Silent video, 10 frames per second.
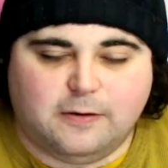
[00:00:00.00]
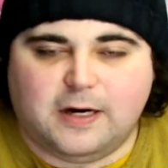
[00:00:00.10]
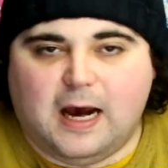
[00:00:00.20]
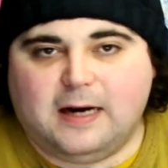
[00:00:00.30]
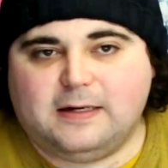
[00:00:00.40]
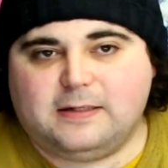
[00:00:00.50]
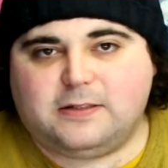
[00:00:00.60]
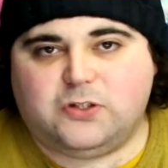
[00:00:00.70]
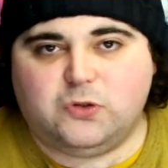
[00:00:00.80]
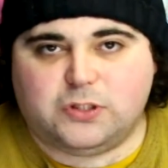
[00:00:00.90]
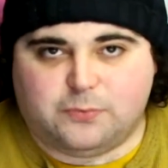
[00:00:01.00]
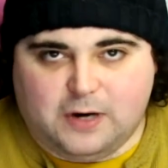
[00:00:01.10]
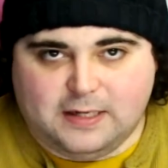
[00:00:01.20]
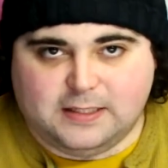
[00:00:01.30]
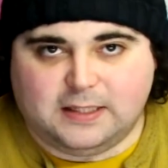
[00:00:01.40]
not too
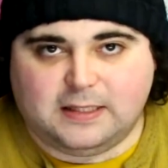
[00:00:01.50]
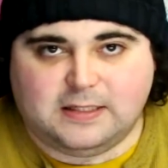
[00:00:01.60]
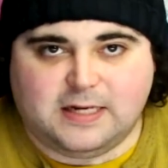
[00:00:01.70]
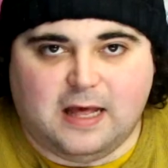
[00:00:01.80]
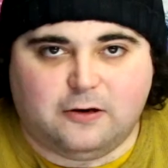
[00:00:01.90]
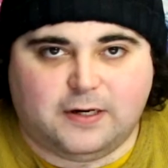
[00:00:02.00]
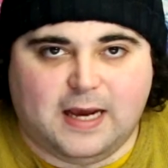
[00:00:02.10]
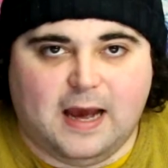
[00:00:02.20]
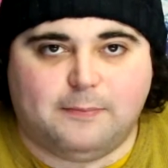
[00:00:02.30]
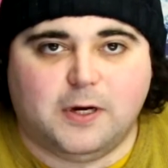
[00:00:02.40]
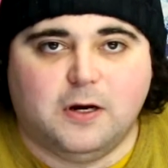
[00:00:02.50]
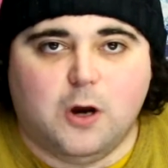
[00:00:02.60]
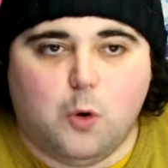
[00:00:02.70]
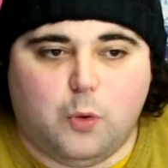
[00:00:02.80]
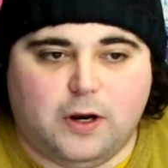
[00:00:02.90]
surprising that the salary cap
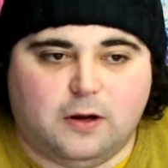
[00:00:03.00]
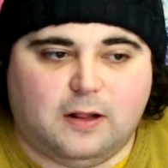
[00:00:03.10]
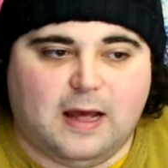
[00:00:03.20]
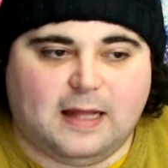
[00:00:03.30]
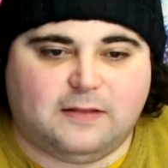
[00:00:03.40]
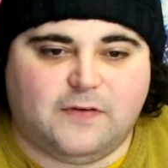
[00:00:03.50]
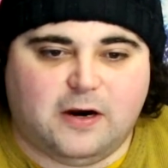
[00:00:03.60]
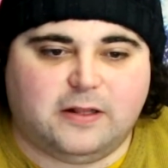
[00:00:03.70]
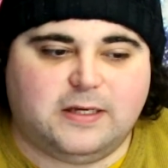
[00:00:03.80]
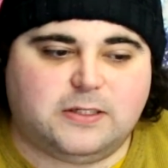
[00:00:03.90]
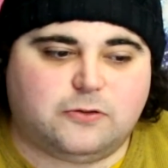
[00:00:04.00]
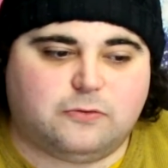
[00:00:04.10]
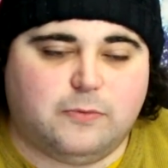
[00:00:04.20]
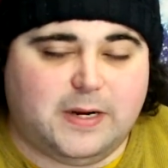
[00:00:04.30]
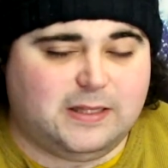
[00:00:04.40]
will, at the very least,
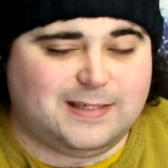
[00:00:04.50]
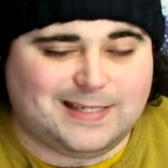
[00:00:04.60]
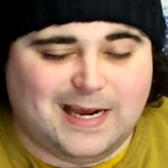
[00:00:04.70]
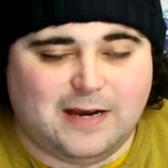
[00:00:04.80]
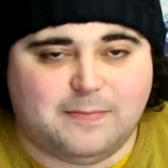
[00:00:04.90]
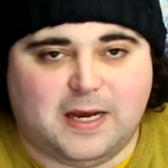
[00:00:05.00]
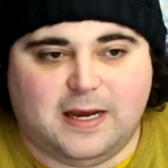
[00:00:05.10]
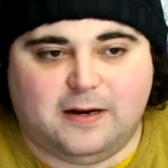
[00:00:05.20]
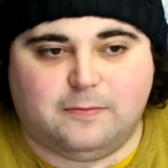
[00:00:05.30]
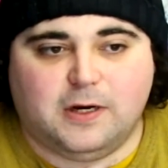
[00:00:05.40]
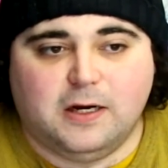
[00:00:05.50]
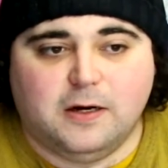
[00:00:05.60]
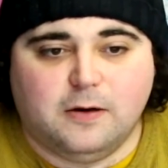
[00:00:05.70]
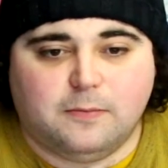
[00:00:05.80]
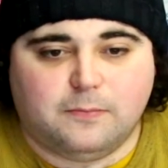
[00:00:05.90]
remain the same and
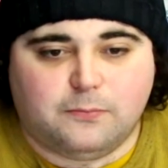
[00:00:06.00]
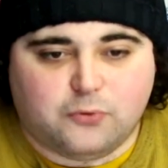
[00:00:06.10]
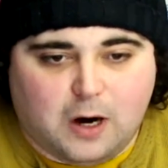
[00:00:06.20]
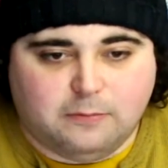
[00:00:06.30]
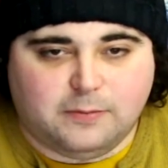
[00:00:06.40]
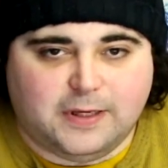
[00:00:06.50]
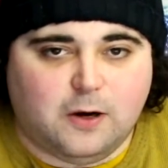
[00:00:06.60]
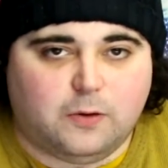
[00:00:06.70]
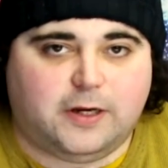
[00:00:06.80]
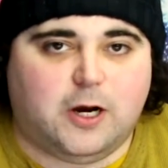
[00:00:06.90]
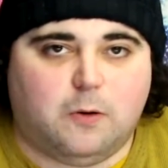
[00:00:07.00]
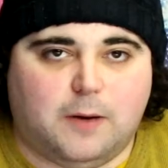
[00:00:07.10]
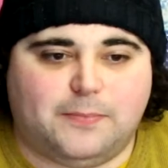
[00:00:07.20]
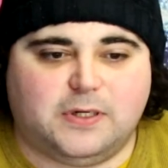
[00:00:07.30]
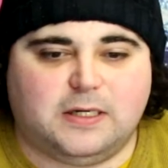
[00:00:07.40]
probably only go
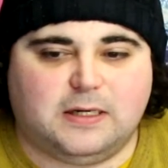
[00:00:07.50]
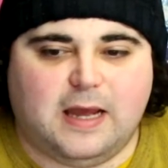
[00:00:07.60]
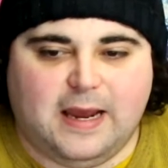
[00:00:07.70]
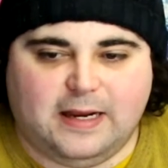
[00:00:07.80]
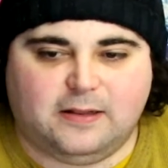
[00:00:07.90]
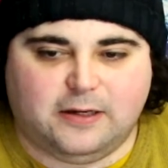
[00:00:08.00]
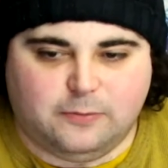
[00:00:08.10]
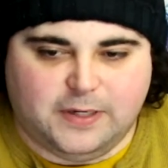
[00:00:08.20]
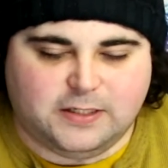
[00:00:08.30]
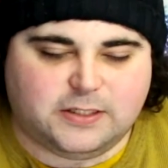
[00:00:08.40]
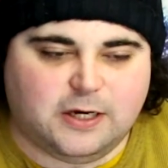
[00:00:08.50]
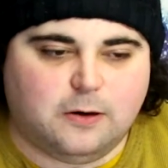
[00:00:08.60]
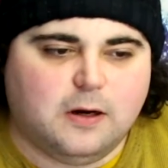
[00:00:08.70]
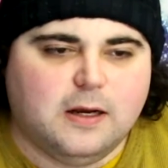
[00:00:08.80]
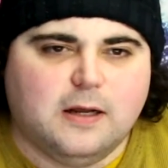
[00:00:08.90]
up a little bit.
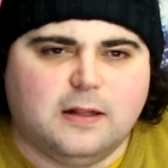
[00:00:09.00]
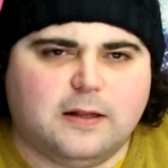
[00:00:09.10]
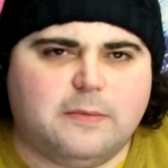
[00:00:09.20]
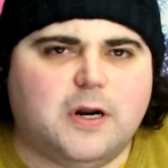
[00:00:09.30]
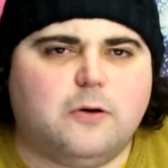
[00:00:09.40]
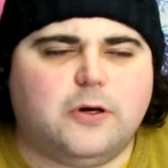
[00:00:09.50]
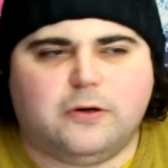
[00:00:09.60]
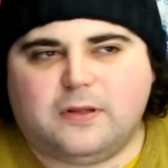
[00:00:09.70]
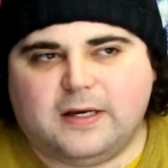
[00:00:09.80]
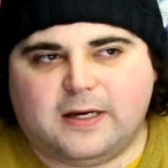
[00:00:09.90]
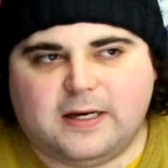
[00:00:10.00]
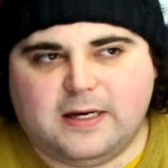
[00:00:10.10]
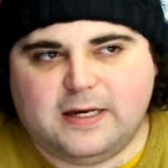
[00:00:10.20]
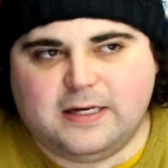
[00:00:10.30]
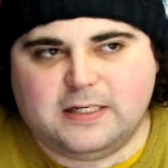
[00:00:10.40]
So let me know who you think
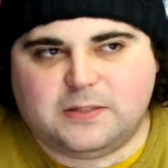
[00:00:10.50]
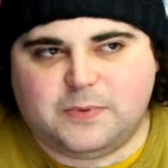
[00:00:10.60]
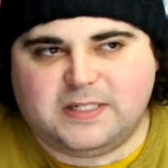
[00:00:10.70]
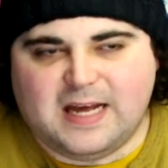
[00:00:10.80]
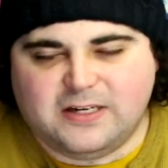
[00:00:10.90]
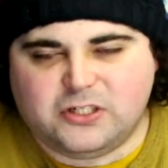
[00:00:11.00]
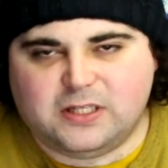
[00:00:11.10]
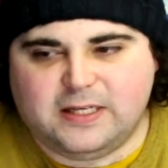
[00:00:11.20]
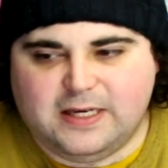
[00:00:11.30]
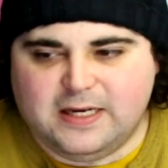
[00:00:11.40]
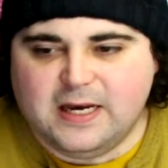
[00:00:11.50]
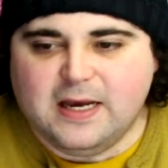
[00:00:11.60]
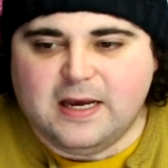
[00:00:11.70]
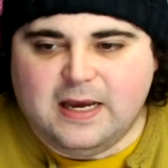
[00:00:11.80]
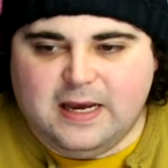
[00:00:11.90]
is potentially
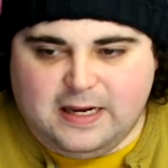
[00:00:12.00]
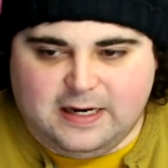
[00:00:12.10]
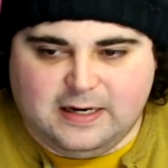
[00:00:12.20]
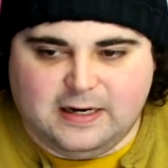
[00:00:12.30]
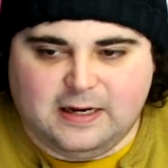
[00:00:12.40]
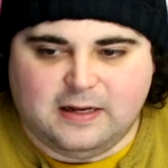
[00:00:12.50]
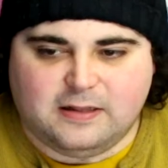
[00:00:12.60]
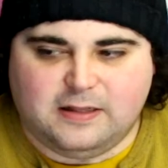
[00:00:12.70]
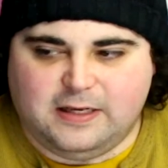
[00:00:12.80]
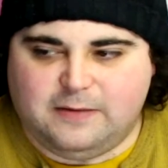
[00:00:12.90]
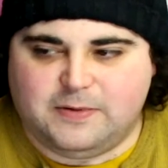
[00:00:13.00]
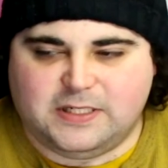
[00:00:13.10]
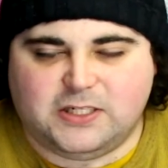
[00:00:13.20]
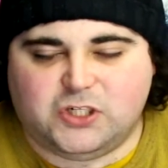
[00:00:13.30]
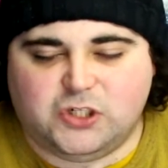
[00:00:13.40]
in the
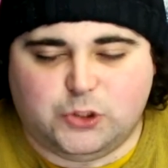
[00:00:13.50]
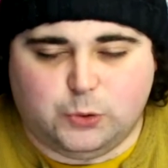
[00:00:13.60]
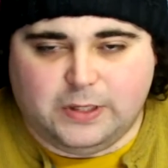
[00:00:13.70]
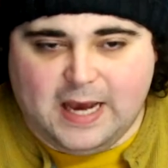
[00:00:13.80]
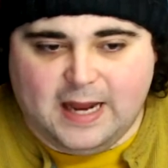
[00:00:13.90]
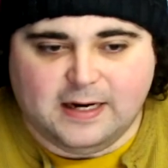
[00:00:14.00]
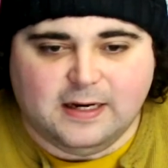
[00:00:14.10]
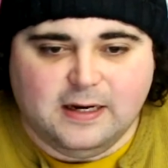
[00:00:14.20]
position to get